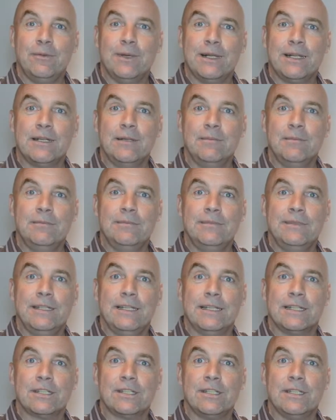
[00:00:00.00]
and welcome.
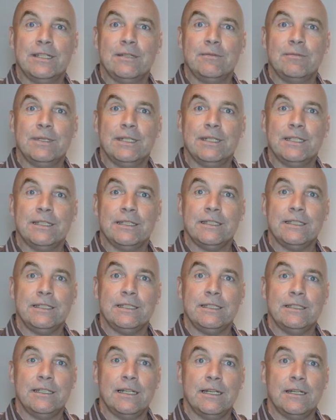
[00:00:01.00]
Actually, we're
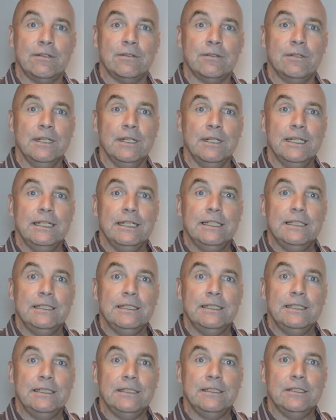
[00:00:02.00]
here now
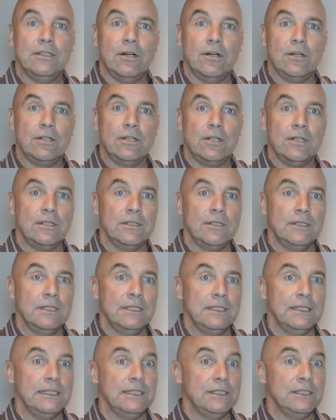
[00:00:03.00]
in Hong Kong
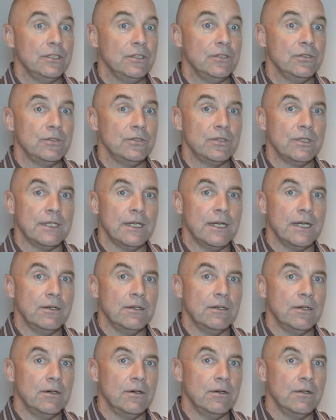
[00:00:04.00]
introducing
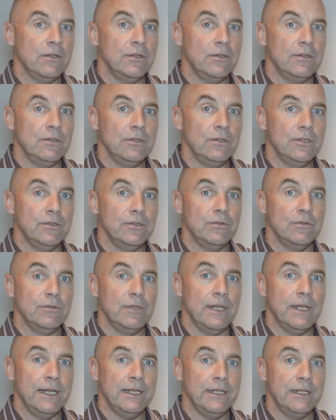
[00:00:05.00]
our all-new
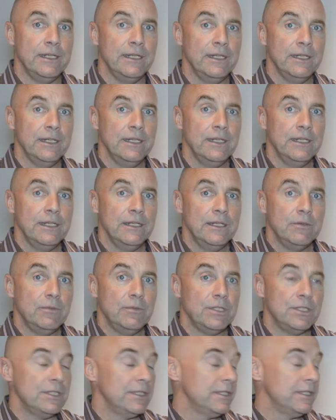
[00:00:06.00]
line,
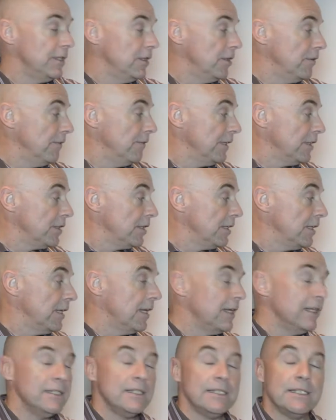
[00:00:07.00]
which is the Ovation
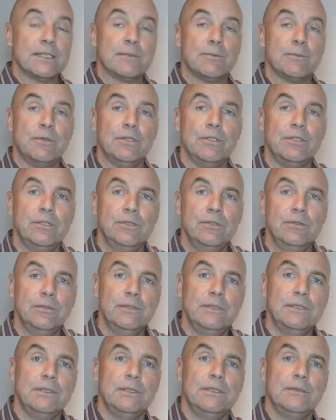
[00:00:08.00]
line 6.2.
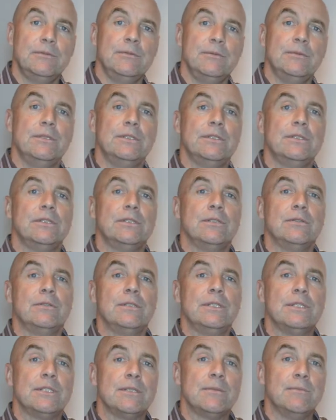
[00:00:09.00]
So
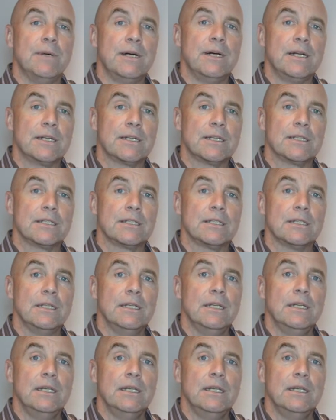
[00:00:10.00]
this marks